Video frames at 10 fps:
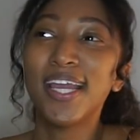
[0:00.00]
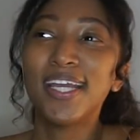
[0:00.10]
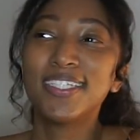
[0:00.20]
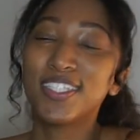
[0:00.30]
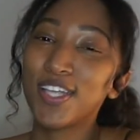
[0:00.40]

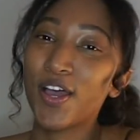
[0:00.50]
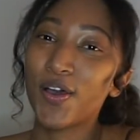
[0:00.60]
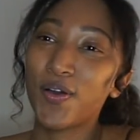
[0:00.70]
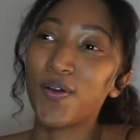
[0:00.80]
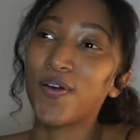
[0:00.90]

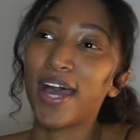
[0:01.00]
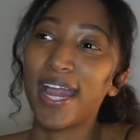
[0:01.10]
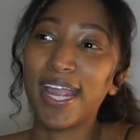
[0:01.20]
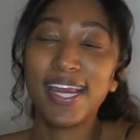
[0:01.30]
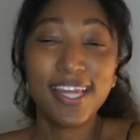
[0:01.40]
So
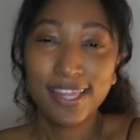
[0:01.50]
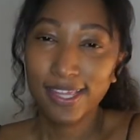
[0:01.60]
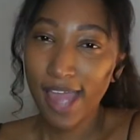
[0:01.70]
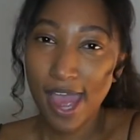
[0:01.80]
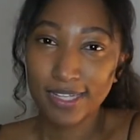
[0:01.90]
anything
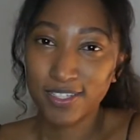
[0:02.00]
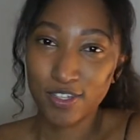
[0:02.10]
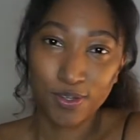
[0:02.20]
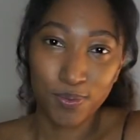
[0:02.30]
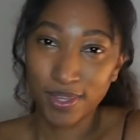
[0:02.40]
that has to
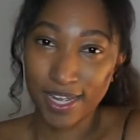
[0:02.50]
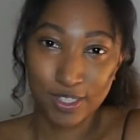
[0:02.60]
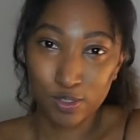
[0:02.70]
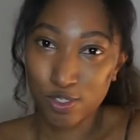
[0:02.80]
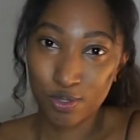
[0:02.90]
do with like
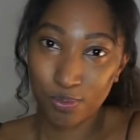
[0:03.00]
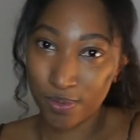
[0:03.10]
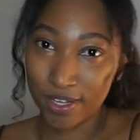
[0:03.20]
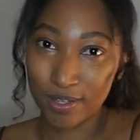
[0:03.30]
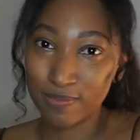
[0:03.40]
those two
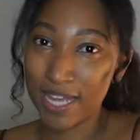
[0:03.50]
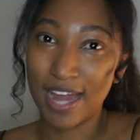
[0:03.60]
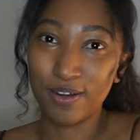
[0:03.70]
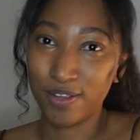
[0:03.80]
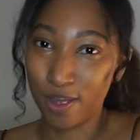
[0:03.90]
realms, I
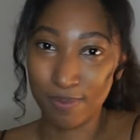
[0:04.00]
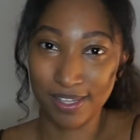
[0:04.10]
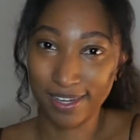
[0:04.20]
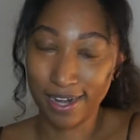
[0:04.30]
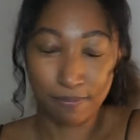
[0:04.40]
know y'all be
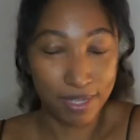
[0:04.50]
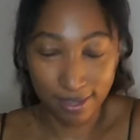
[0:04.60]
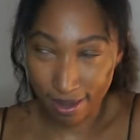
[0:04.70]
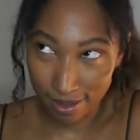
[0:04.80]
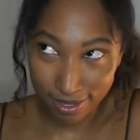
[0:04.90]
looking at me
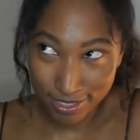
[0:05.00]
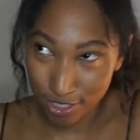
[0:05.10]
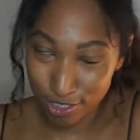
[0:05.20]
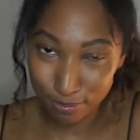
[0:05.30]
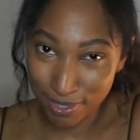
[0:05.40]
like, can she
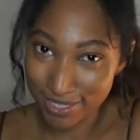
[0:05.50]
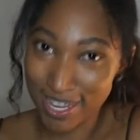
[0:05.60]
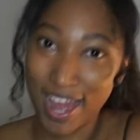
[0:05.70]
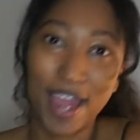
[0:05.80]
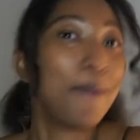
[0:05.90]
just pick a
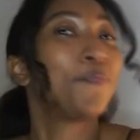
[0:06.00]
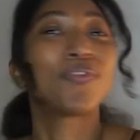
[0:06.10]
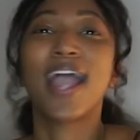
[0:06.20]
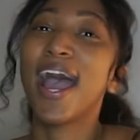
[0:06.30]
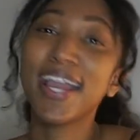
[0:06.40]
side?
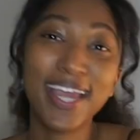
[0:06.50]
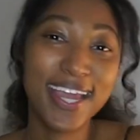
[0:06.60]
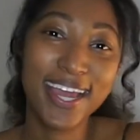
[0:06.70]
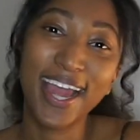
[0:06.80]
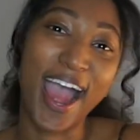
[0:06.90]
I
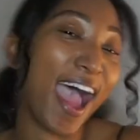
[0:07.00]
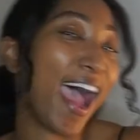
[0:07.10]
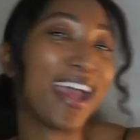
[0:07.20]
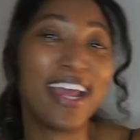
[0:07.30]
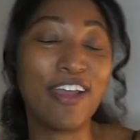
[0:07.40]
can't.
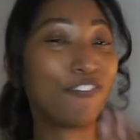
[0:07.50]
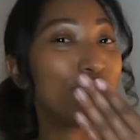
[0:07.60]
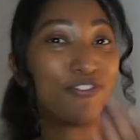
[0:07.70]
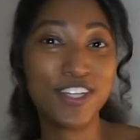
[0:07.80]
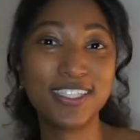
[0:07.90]

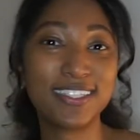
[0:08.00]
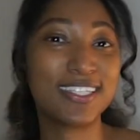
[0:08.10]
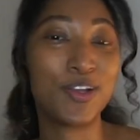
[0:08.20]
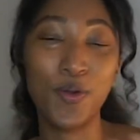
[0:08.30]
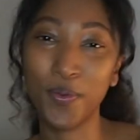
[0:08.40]
If it's
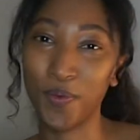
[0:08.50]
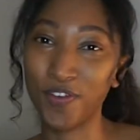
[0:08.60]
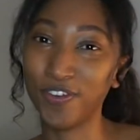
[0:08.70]
going well for